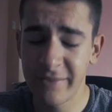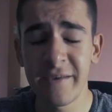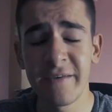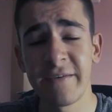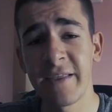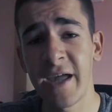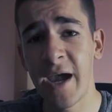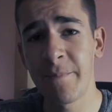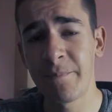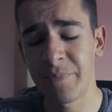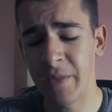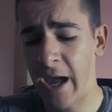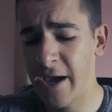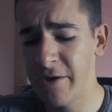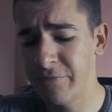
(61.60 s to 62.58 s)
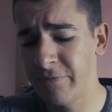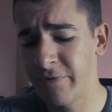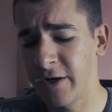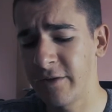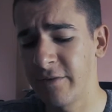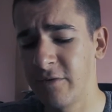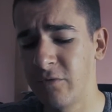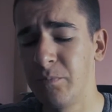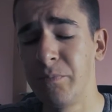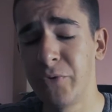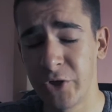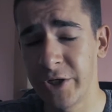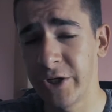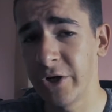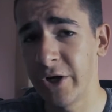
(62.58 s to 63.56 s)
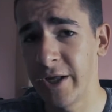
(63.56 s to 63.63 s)
this time I felt
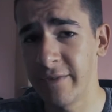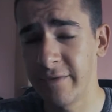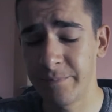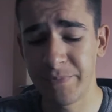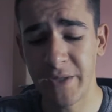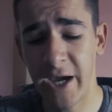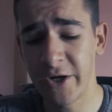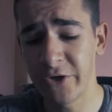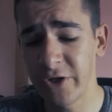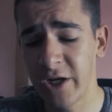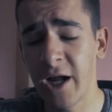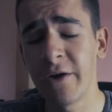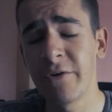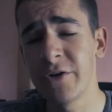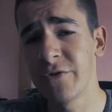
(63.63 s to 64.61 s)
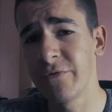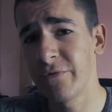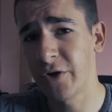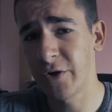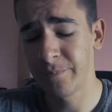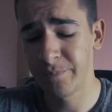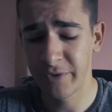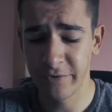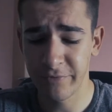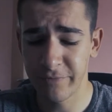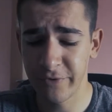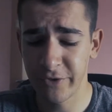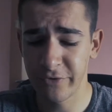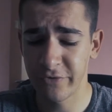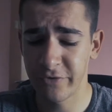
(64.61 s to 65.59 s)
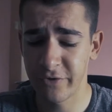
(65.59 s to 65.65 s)
pretty great. I recovered from the
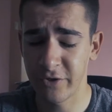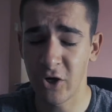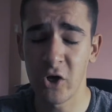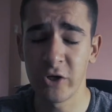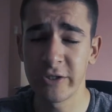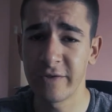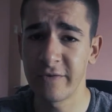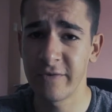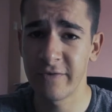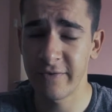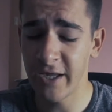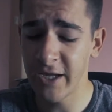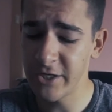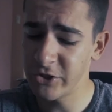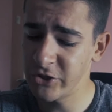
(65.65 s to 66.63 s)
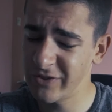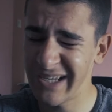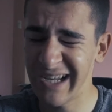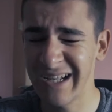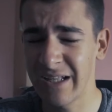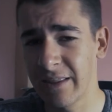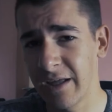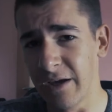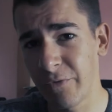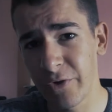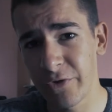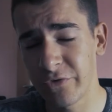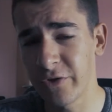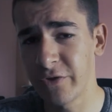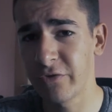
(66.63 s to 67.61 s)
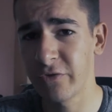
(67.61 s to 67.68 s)
first, the longest stage. Second day
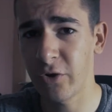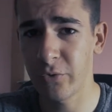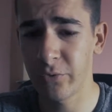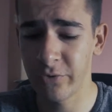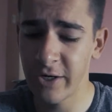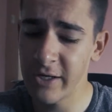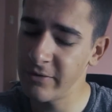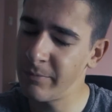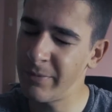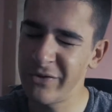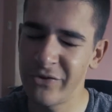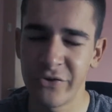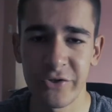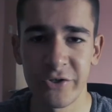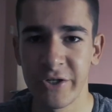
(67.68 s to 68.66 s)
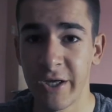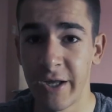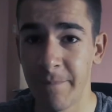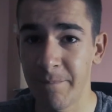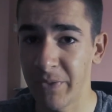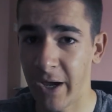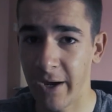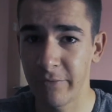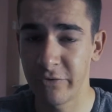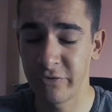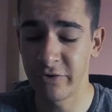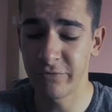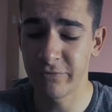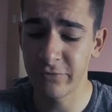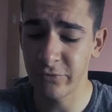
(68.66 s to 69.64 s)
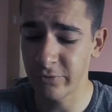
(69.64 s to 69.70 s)
wasn't so great, but third day I was
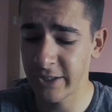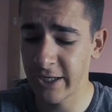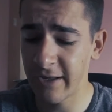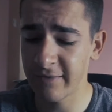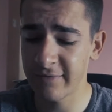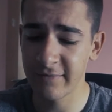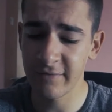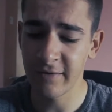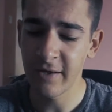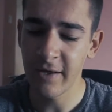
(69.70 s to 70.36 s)
in full gas.